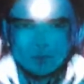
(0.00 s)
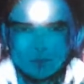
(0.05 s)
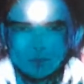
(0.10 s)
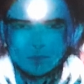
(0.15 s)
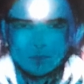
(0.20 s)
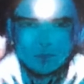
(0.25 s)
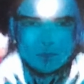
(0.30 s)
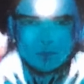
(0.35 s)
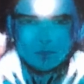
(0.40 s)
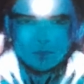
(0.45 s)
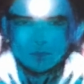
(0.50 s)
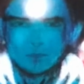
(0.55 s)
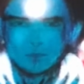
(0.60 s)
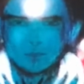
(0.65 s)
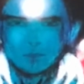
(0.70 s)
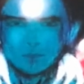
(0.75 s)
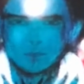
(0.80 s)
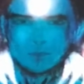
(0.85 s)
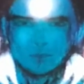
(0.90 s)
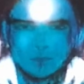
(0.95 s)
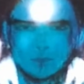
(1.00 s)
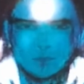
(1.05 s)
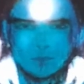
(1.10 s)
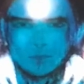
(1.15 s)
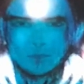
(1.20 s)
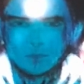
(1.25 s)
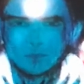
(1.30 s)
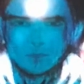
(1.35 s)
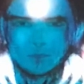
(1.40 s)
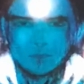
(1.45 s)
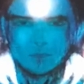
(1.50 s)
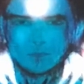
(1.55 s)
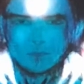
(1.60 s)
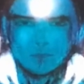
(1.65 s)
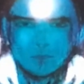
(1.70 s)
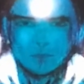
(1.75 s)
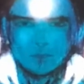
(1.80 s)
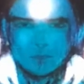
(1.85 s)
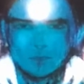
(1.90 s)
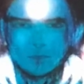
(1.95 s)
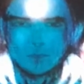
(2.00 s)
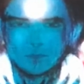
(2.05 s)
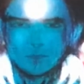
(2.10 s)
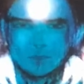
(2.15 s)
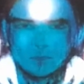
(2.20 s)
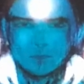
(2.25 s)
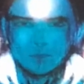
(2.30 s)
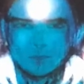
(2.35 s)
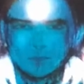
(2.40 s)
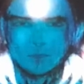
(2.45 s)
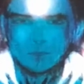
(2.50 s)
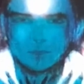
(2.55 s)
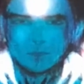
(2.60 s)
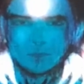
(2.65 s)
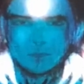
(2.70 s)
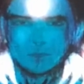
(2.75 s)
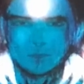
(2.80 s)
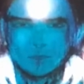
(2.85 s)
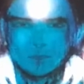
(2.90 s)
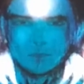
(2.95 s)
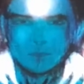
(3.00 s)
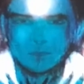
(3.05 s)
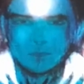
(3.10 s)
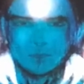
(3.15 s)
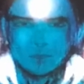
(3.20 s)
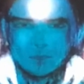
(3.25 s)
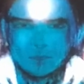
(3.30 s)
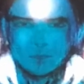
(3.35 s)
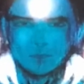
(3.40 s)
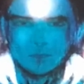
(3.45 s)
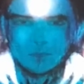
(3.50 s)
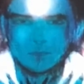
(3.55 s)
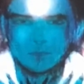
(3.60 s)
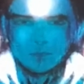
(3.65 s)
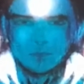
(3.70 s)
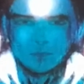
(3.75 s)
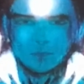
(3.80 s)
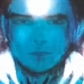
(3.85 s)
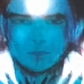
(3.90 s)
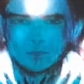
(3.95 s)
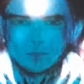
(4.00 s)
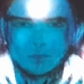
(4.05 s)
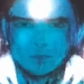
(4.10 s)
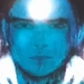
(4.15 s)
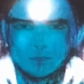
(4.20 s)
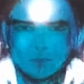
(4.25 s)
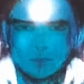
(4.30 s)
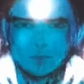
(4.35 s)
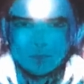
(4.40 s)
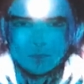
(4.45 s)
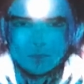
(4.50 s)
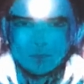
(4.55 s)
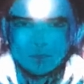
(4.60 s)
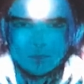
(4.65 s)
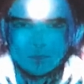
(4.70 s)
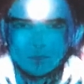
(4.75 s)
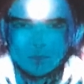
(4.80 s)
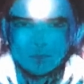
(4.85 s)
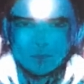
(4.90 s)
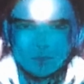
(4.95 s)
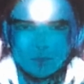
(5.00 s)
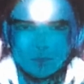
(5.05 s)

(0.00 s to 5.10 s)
So this is super important for you to start realizing the